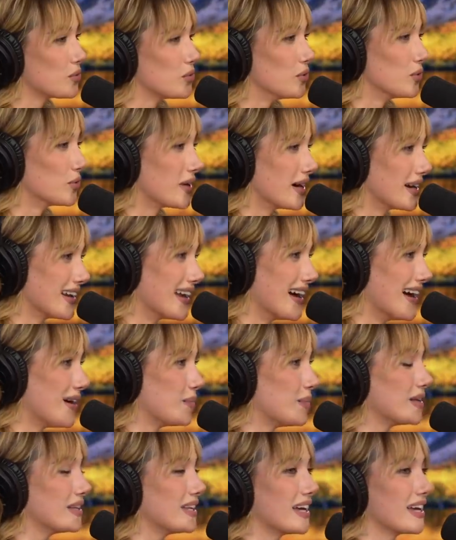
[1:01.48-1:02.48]
cool right now.
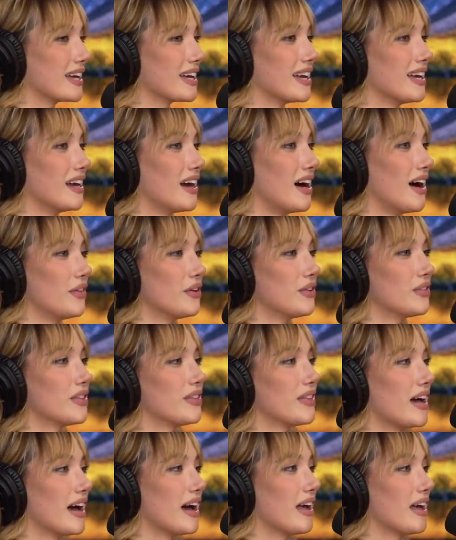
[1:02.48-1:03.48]
But like, other
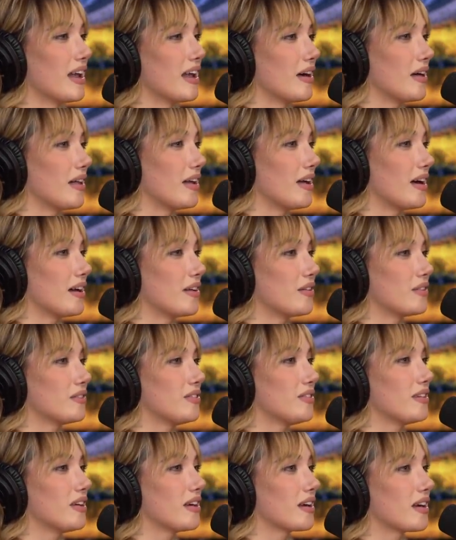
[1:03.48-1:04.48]
than that, I don't
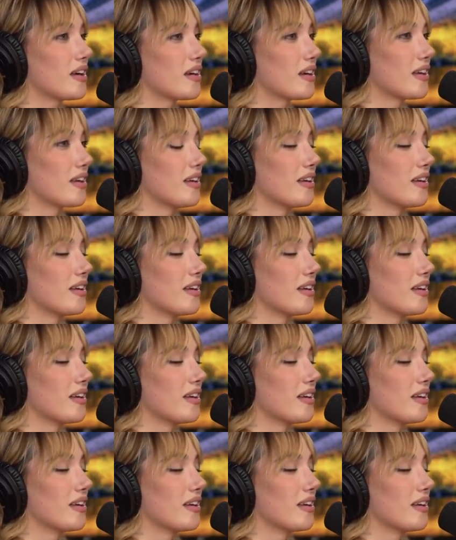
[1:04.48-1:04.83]
like,